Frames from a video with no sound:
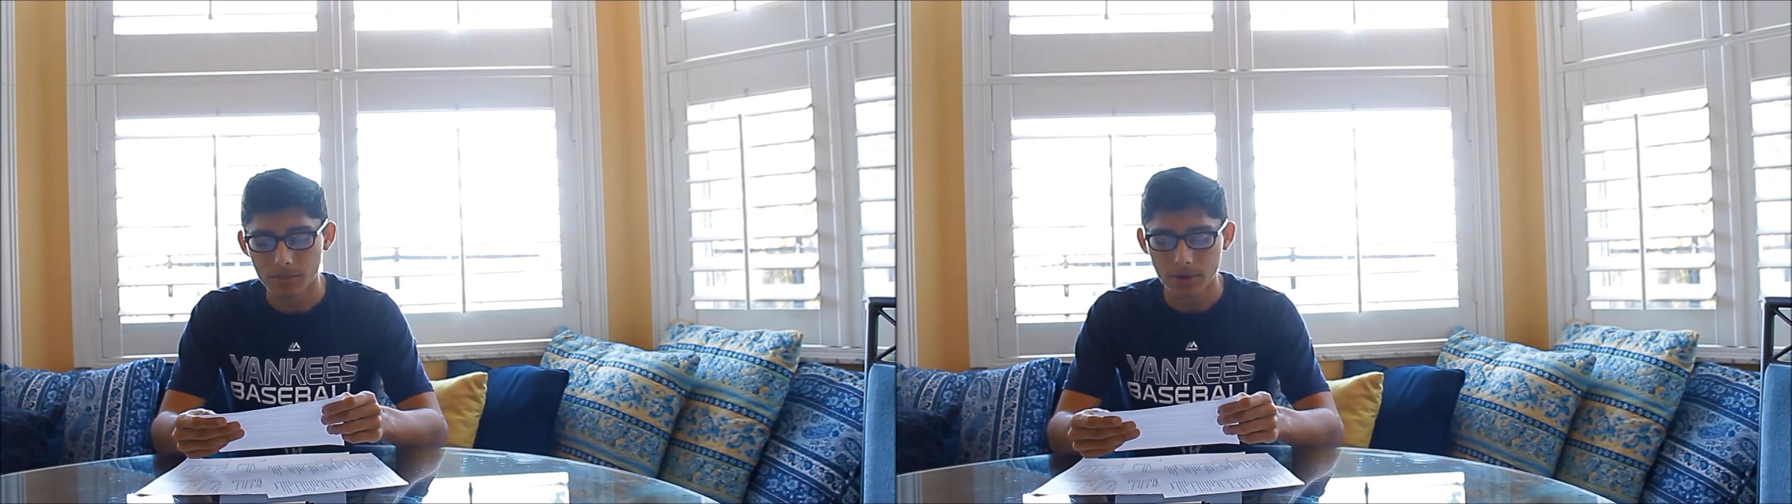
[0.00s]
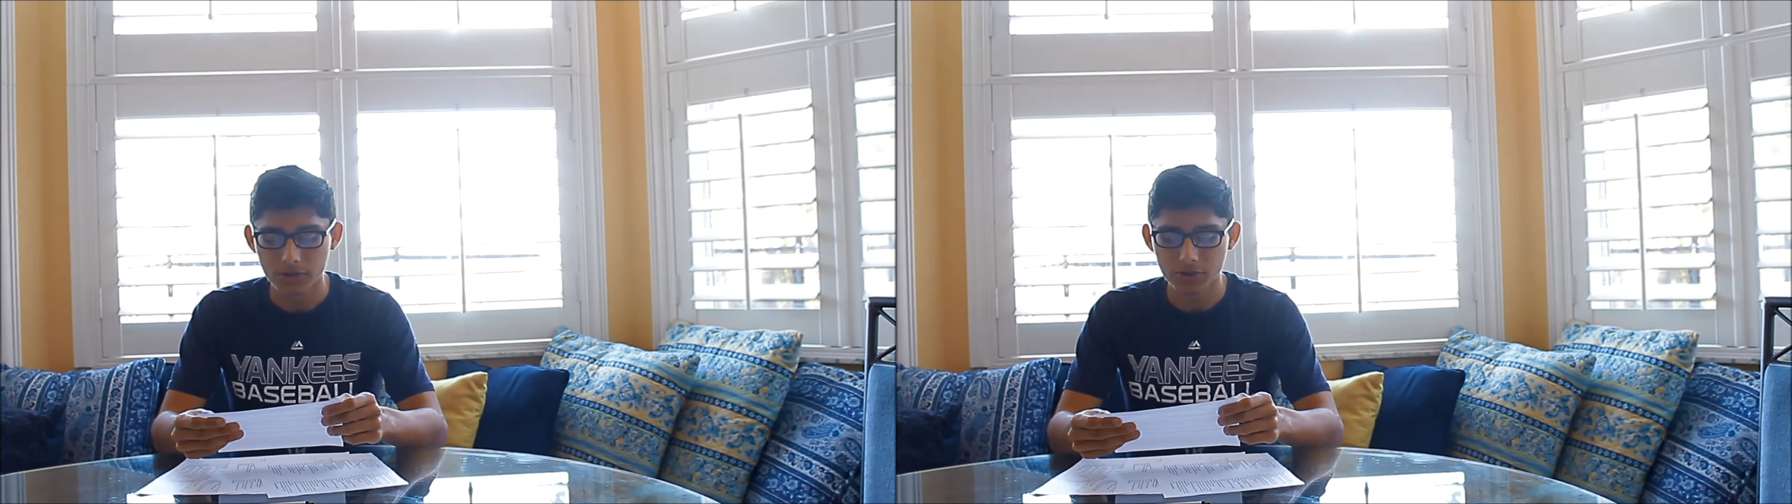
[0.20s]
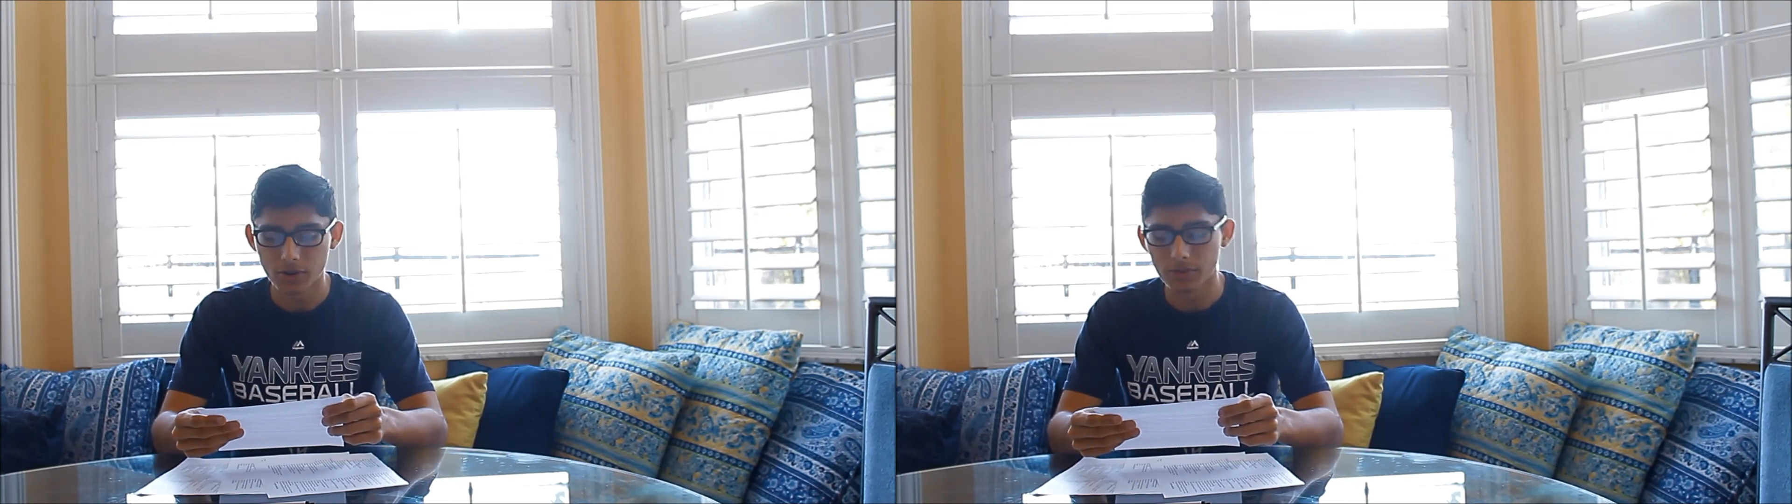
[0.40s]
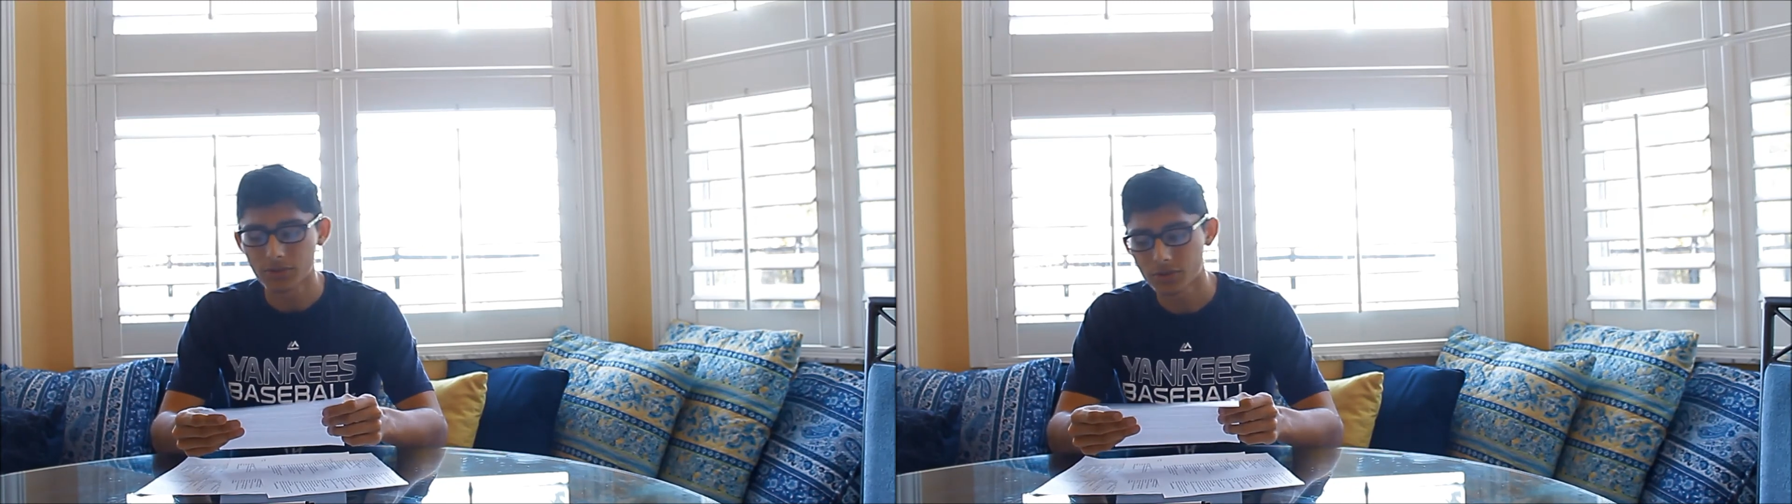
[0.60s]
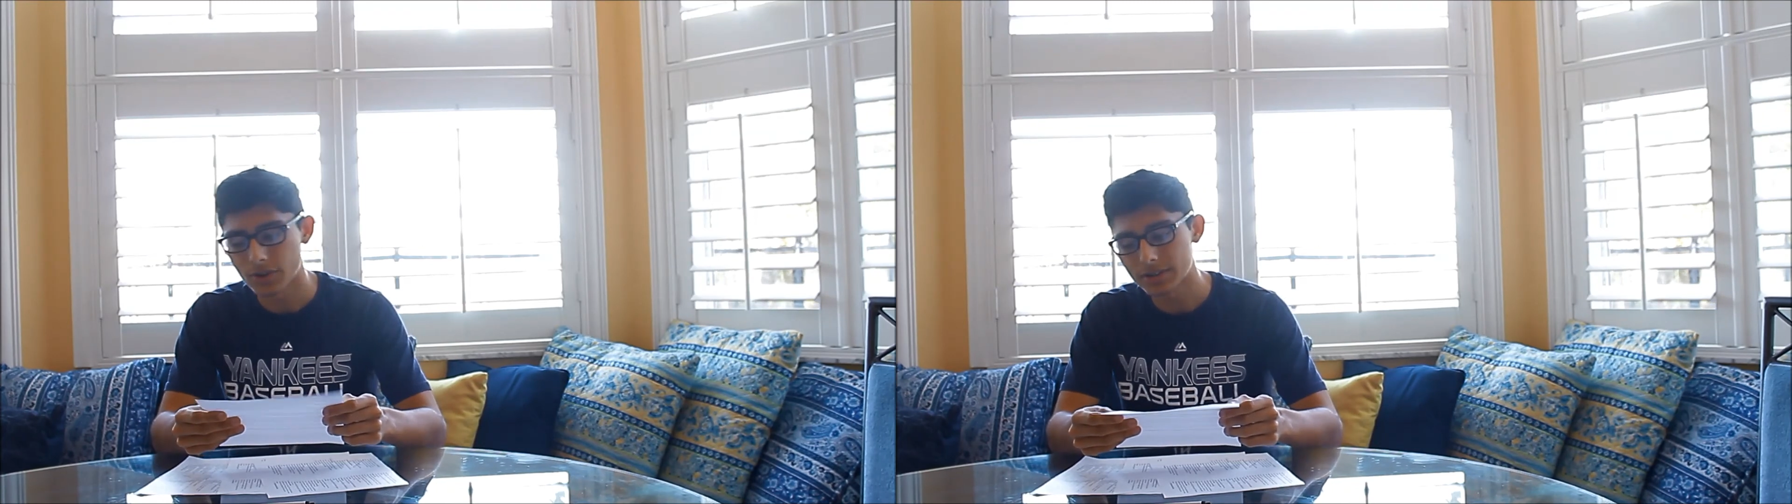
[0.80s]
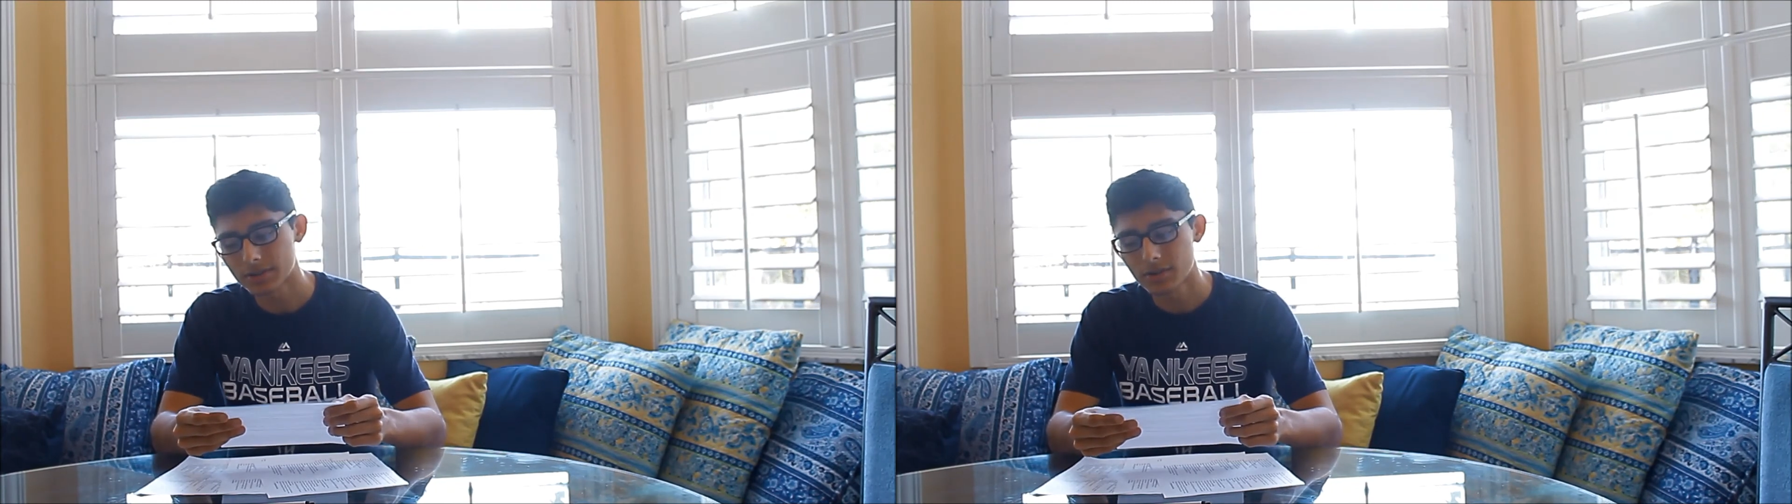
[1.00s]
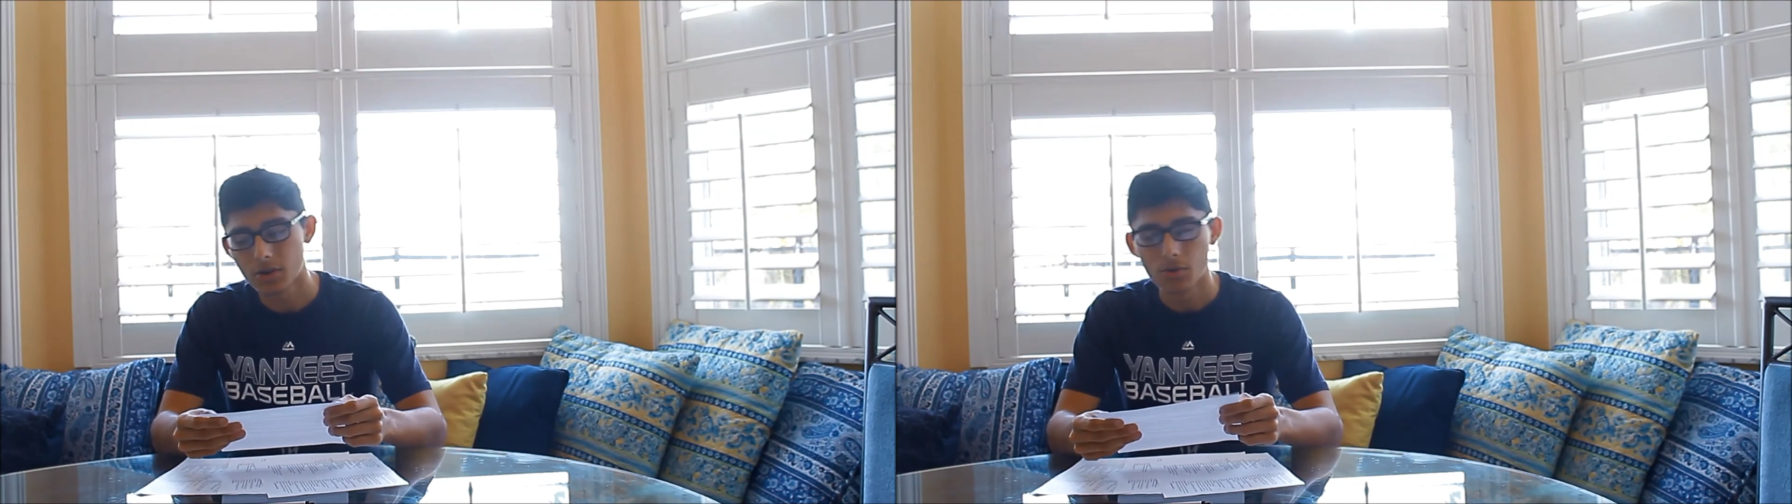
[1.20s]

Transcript: measure of stress,